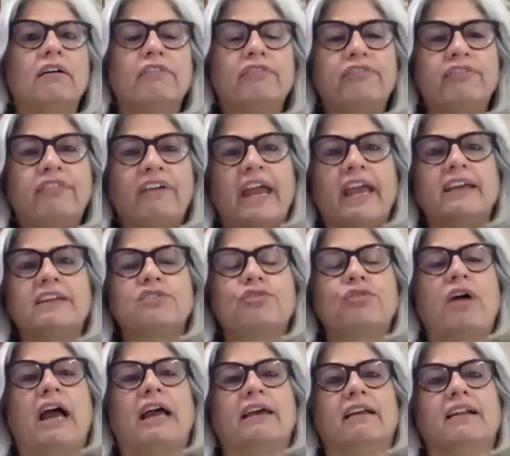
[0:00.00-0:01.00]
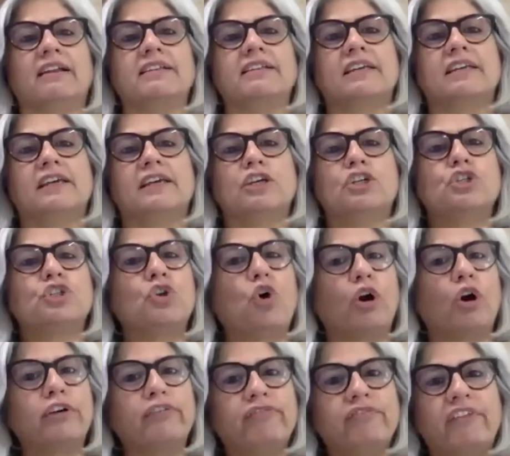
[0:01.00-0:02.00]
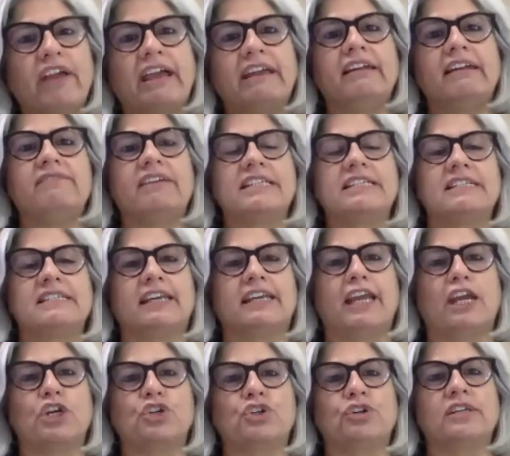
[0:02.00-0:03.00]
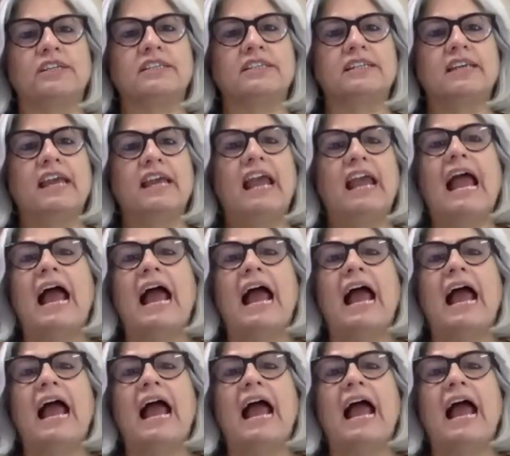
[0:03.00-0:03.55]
fair trials, sought fair investigations,